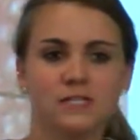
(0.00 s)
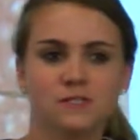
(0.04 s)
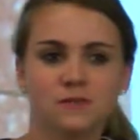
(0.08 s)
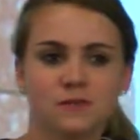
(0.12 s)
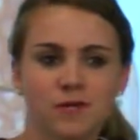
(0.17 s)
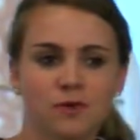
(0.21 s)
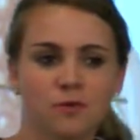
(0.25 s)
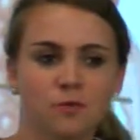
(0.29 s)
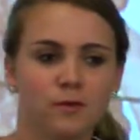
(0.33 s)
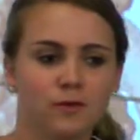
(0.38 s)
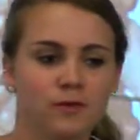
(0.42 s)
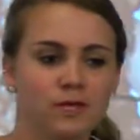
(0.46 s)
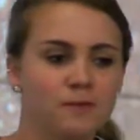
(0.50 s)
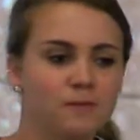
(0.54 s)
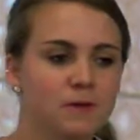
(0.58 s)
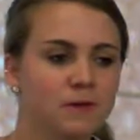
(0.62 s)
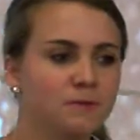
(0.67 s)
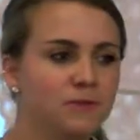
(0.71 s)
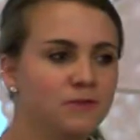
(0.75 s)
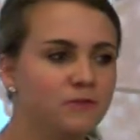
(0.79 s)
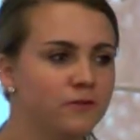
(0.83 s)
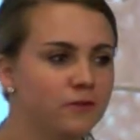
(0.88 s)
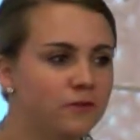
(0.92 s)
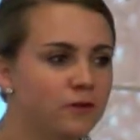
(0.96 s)
It really made
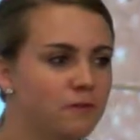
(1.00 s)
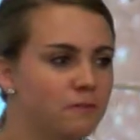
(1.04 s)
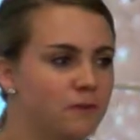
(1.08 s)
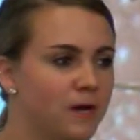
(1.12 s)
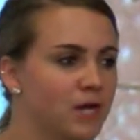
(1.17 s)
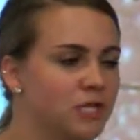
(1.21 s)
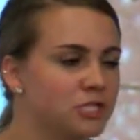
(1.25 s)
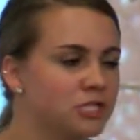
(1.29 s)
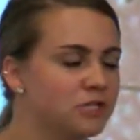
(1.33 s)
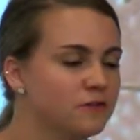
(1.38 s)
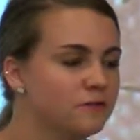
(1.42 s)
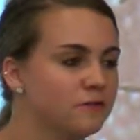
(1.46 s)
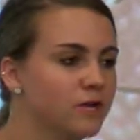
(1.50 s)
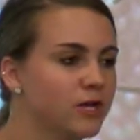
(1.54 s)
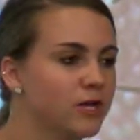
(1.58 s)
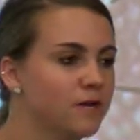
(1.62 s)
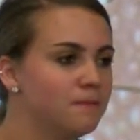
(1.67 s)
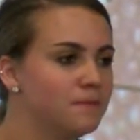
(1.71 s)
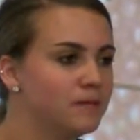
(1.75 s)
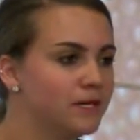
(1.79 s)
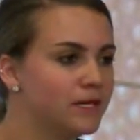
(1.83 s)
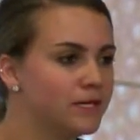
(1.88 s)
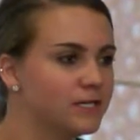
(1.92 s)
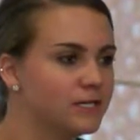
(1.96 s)
me feel compassionate for
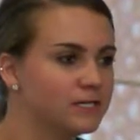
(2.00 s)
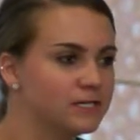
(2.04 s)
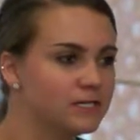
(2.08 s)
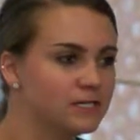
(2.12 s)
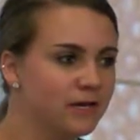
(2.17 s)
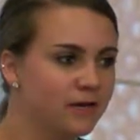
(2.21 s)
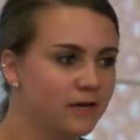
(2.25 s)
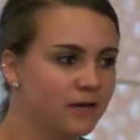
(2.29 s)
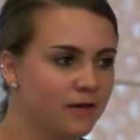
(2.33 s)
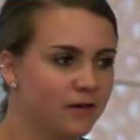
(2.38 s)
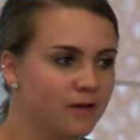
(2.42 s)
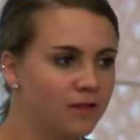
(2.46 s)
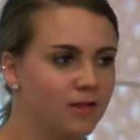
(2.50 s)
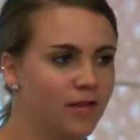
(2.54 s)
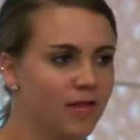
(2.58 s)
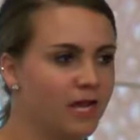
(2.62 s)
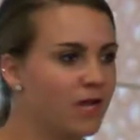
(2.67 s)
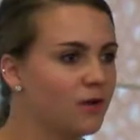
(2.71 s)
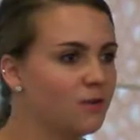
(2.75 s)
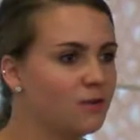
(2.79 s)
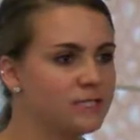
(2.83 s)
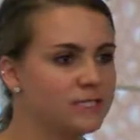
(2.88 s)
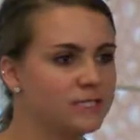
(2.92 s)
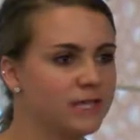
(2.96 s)
him because, like
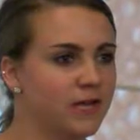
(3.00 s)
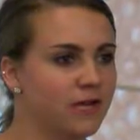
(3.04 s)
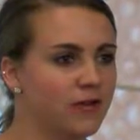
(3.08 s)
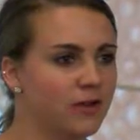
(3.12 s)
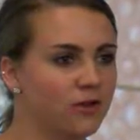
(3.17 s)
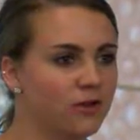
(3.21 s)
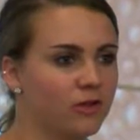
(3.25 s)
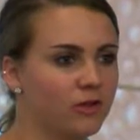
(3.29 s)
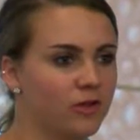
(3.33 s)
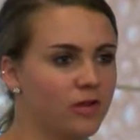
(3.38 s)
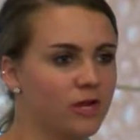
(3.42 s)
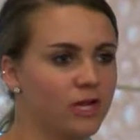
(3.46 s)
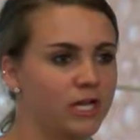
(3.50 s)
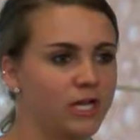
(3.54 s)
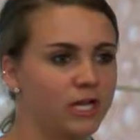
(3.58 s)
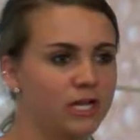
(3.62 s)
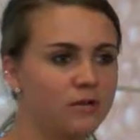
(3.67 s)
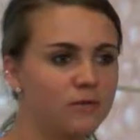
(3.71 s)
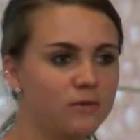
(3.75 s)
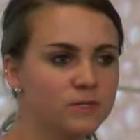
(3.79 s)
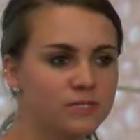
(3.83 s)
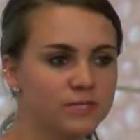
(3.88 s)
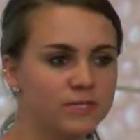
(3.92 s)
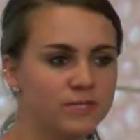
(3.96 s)
I was saying earlier,
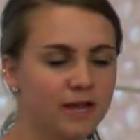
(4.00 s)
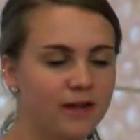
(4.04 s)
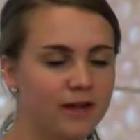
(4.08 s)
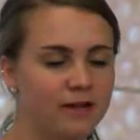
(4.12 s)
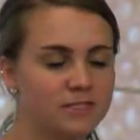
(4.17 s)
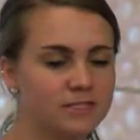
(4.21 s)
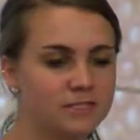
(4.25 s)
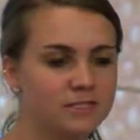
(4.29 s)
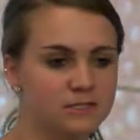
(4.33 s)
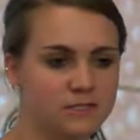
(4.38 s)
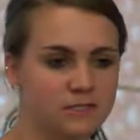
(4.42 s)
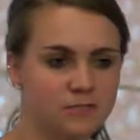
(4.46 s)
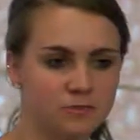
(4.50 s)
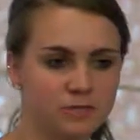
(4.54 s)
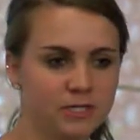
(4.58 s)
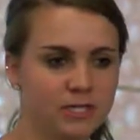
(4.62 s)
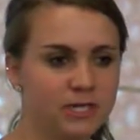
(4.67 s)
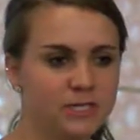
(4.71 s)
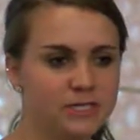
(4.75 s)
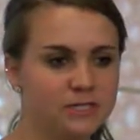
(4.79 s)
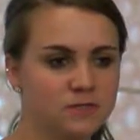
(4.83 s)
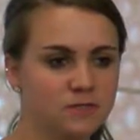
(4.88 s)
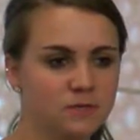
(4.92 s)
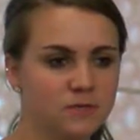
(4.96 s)
he was on dialysis 3
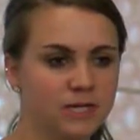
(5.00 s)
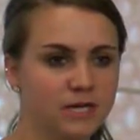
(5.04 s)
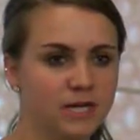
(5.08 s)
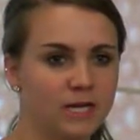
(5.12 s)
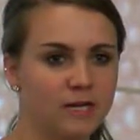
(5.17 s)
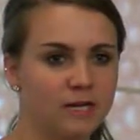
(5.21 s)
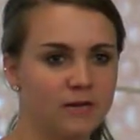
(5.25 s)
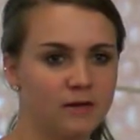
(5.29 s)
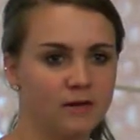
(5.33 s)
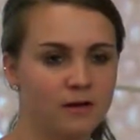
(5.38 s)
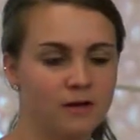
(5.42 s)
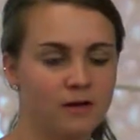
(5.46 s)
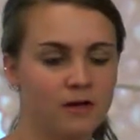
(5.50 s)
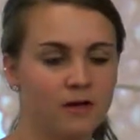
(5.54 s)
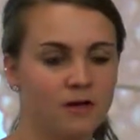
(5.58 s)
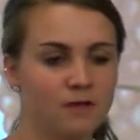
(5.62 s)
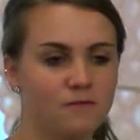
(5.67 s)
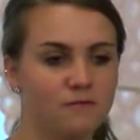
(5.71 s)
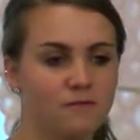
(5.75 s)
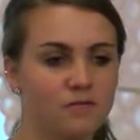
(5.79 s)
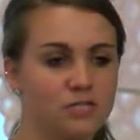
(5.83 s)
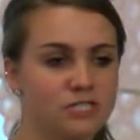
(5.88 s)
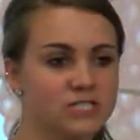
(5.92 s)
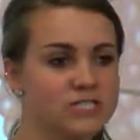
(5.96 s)
days a week
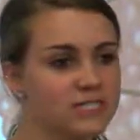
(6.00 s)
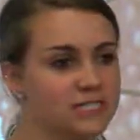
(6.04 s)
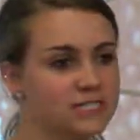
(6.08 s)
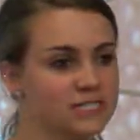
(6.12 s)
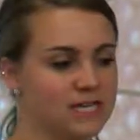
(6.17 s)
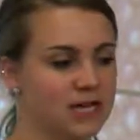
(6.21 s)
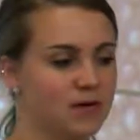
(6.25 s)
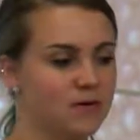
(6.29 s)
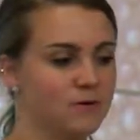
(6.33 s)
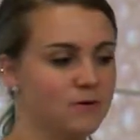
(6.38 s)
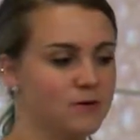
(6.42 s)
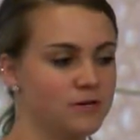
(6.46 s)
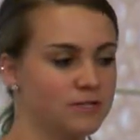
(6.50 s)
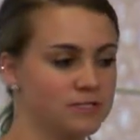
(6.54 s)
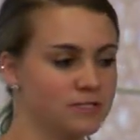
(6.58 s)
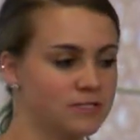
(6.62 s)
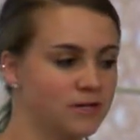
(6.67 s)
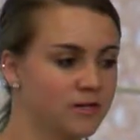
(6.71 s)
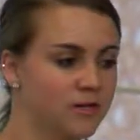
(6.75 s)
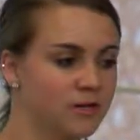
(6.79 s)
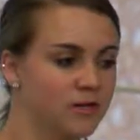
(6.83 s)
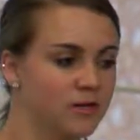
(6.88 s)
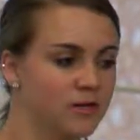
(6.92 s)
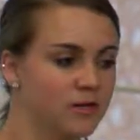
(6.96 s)
for 6 hours.
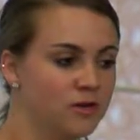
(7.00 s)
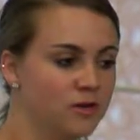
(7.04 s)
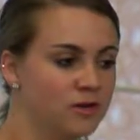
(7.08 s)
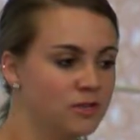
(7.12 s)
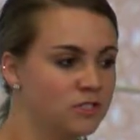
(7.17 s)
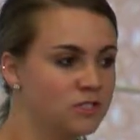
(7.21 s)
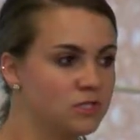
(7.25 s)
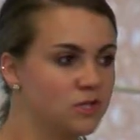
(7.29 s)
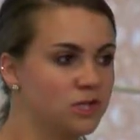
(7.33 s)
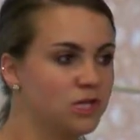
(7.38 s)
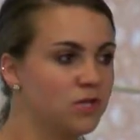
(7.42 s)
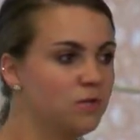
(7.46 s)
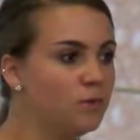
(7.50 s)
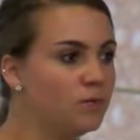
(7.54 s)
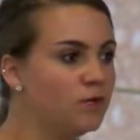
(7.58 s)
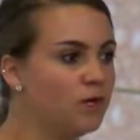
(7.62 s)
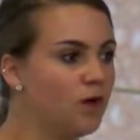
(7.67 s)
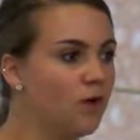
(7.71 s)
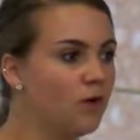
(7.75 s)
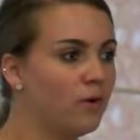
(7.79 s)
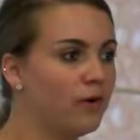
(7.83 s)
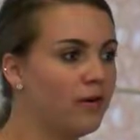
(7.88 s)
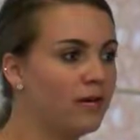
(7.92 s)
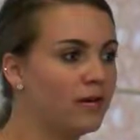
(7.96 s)
So he would
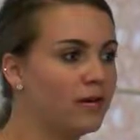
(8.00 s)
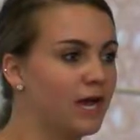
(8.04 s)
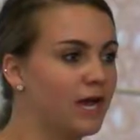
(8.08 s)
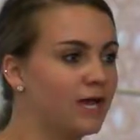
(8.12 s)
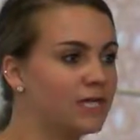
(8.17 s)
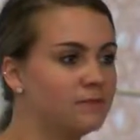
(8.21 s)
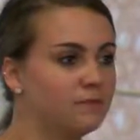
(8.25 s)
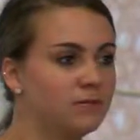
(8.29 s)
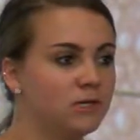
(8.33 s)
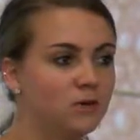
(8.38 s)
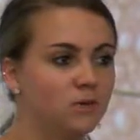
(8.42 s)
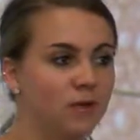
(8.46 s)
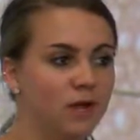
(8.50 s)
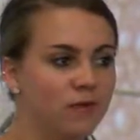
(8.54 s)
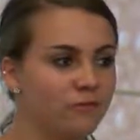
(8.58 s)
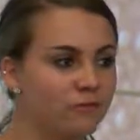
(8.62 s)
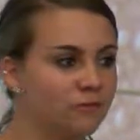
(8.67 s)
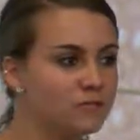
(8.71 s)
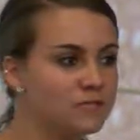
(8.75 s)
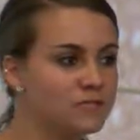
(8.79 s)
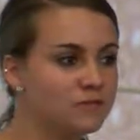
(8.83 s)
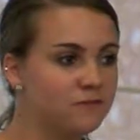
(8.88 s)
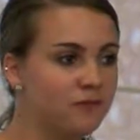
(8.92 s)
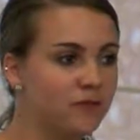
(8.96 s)
go in, had to be away
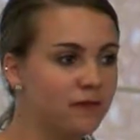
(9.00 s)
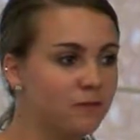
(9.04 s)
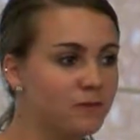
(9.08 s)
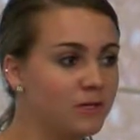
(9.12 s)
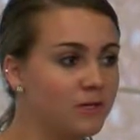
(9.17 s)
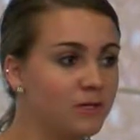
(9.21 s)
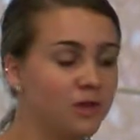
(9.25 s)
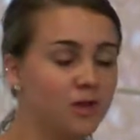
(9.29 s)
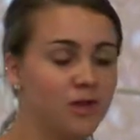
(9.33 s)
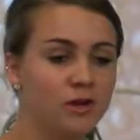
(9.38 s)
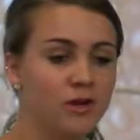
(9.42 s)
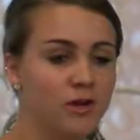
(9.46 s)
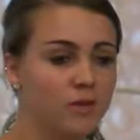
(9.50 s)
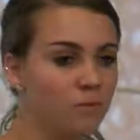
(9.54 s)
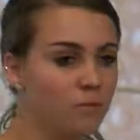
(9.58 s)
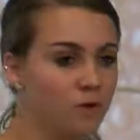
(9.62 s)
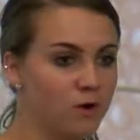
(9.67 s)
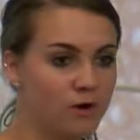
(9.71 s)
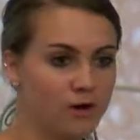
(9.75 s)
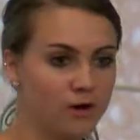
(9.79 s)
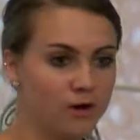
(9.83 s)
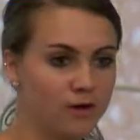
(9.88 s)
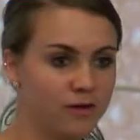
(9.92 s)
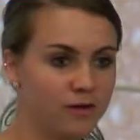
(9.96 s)
from his family, couldn't
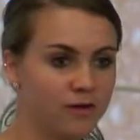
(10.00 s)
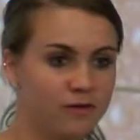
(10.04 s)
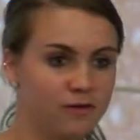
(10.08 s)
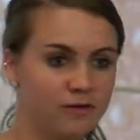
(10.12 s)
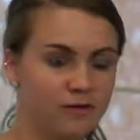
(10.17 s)
work.